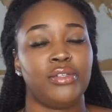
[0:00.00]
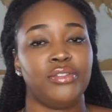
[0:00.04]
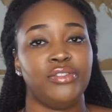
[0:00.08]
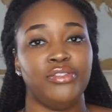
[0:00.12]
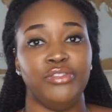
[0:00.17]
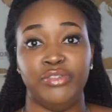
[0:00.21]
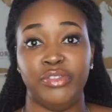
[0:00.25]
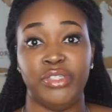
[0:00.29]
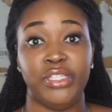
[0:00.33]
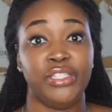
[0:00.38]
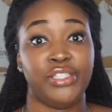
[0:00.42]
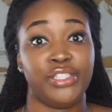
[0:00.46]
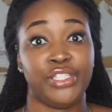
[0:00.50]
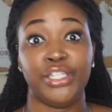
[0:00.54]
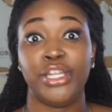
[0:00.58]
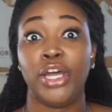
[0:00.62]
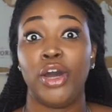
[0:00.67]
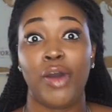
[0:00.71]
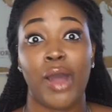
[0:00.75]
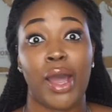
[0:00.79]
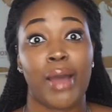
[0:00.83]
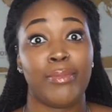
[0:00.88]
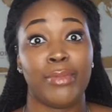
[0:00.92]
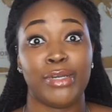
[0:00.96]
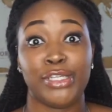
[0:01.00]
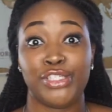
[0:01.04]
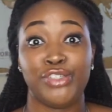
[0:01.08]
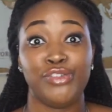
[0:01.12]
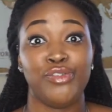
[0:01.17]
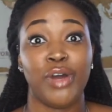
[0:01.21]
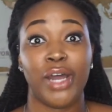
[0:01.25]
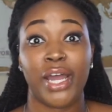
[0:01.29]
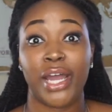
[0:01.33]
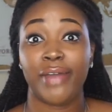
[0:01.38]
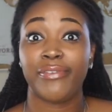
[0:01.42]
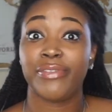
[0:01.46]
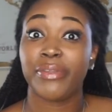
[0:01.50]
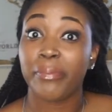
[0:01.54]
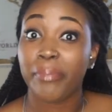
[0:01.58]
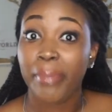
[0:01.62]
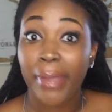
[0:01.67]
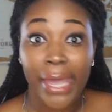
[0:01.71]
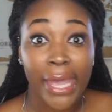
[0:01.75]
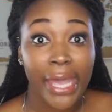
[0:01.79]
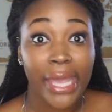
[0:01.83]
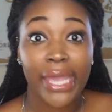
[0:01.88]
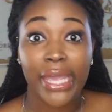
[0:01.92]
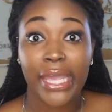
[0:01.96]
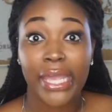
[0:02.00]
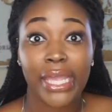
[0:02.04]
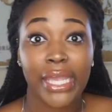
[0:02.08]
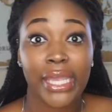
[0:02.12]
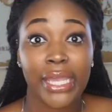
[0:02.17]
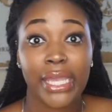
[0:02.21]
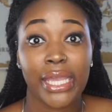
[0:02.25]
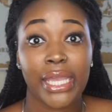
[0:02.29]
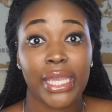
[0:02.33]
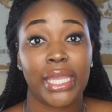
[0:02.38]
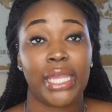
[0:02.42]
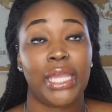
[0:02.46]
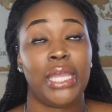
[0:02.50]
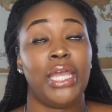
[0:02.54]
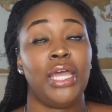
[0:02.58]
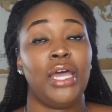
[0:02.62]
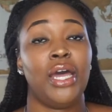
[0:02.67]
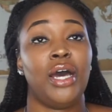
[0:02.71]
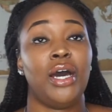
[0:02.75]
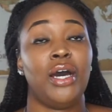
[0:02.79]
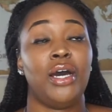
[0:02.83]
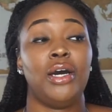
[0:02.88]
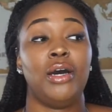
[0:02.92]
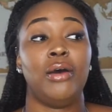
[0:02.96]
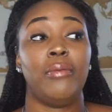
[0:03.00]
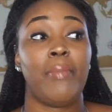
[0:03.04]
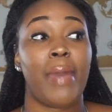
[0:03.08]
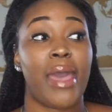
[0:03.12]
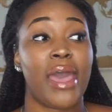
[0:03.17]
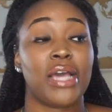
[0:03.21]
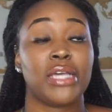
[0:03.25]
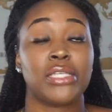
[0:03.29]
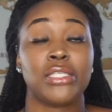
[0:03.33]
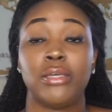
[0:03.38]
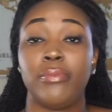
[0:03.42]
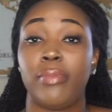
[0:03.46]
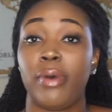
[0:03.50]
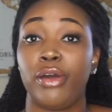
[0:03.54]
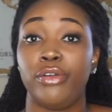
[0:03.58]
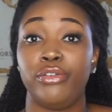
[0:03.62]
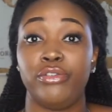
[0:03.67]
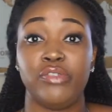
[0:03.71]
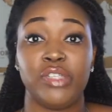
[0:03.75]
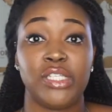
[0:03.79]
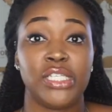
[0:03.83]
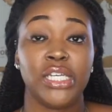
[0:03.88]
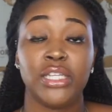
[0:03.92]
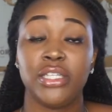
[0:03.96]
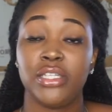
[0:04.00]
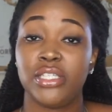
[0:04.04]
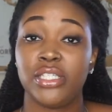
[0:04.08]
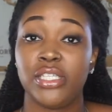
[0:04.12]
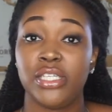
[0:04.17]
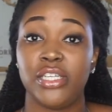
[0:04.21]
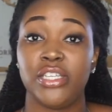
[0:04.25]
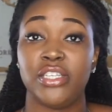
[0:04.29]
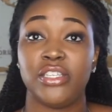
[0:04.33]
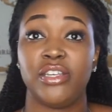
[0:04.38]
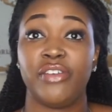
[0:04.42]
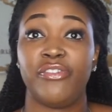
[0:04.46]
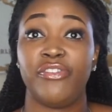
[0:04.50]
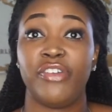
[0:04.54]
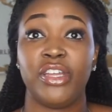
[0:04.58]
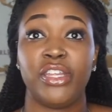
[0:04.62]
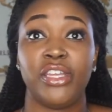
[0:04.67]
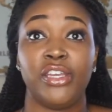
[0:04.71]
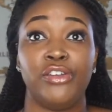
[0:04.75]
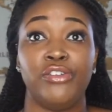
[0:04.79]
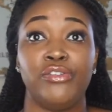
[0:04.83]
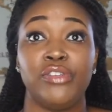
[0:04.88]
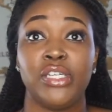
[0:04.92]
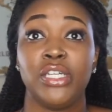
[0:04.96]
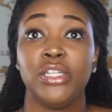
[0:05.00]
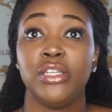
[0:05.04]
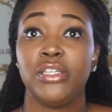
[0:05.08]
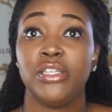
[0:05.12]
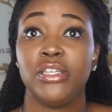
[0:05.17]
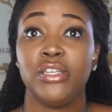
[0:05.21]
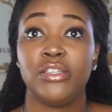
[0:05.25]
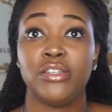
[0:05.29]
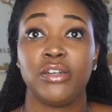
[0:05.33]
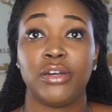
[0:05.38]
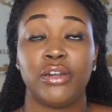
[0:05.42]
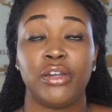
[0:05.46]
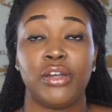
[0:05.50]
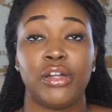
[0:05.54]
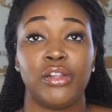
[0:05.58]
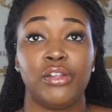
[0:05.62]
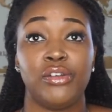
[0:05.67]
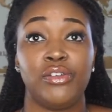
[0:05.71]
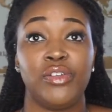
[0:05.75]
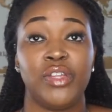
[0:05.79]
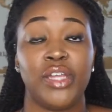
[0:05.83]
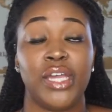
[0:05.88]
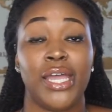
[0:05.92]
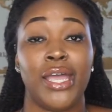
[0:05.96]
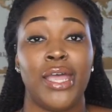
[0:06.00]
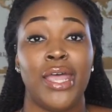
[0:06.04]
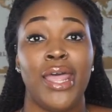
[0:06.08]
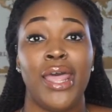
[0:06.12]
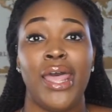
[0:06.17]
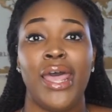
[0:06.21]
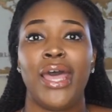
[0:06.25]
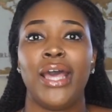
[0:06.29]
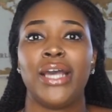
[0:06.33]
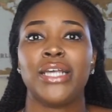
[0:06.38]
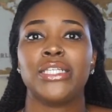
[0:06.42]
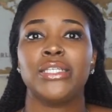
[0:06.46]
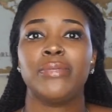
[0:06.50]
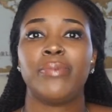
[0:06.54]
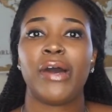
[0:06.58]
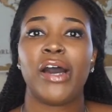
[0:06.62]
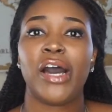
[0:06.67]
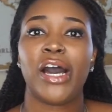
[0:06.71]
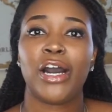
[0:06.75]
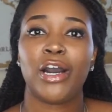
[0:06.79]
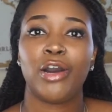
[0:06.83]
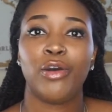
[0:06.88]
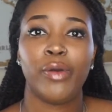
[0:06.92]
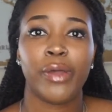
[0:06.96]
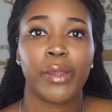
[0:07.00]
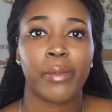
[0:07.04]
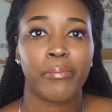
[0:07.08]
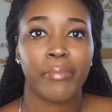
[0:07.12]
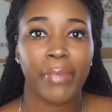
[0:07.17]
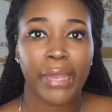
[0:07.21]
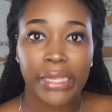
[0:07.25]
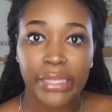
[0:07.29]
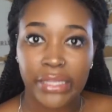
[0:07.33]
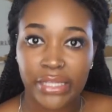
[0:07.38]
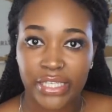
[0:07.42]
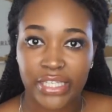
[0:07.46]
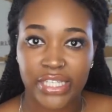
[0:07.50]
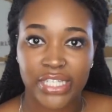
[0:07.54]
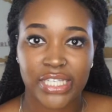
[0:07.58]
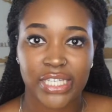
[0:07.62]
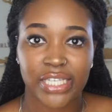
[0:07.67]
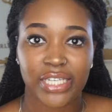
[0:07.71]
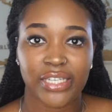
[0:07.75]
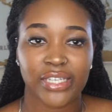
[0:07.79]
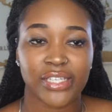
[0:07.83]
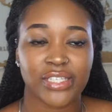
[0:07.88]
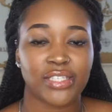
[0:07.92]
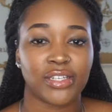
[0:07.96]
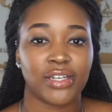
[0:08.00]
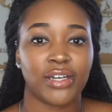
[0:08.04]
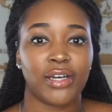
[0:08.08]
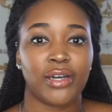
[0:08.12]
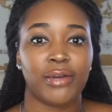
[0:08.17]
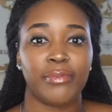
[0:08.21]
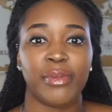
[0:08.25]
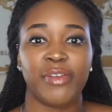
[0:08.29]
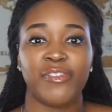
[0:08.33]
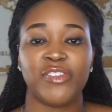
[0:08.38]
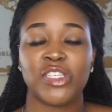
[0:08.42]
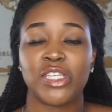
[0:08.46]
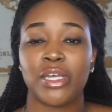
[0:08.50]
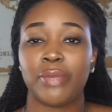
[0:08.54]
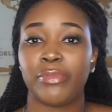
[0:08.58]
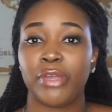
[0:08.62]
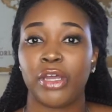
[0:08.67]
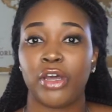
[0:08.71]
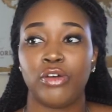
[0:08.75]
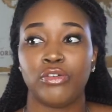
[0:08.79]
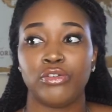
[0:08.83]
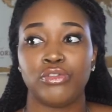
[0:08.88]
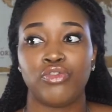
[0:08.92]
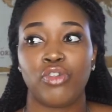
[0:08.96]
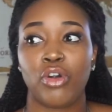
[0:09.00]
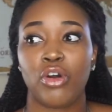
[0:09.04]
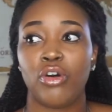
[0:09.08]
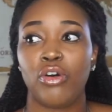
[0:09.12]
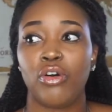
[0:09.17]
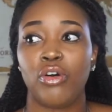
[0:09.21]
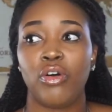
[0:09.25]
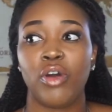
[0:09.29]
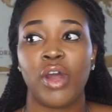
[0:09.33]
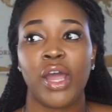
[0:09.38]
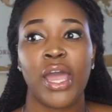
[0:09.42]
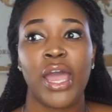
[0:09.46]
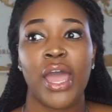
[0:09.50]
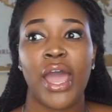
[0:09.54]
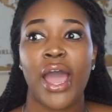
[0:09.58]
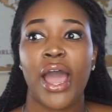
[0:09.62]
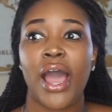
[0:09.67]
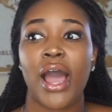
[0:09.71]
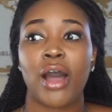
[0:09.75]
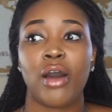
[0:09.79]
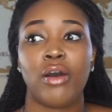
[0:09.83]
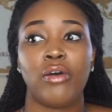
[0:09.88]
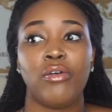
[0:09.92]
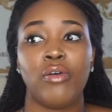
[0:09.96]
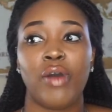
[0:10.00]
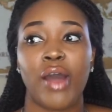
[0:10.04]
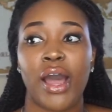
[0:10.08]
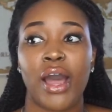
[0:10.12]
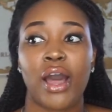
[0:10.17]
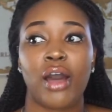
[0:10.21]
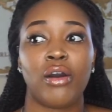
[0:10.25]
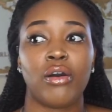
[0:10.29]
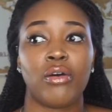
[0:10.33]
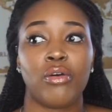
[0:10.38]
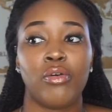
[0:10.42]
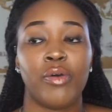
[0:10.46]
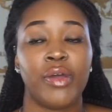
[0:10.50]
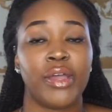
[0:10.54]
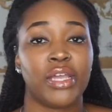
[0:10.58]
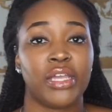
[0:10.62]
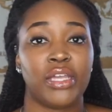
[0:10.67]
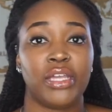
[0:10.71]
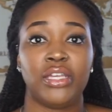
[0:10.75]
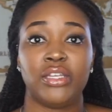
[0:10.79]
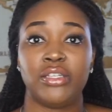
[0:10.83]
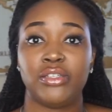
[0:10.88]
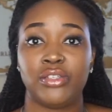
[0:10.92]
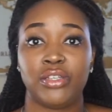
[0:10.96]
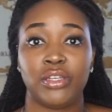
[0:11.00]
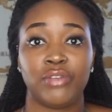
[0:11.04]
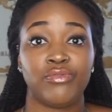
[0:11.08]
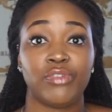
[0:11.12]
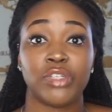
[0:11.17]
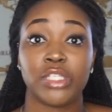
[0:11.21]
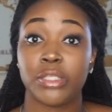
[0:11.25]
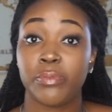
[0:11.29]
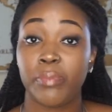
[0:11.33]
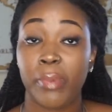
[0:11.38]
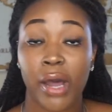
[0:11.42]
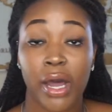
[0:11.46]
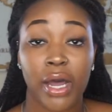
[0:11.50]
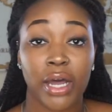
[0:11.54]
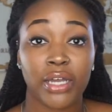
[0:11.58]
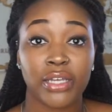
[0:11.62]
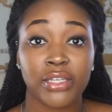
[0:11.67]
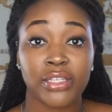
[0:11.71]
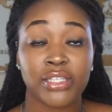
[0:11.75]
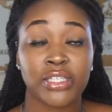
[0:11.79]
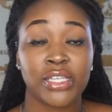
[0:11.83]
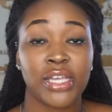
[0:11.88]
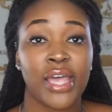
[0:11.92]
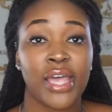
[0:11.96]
you need to know how much you're gonna have to pay. Ask about utilities, if any utilities are included. Ask about how quick maintenance is. If something goes wrong, how quick is the response.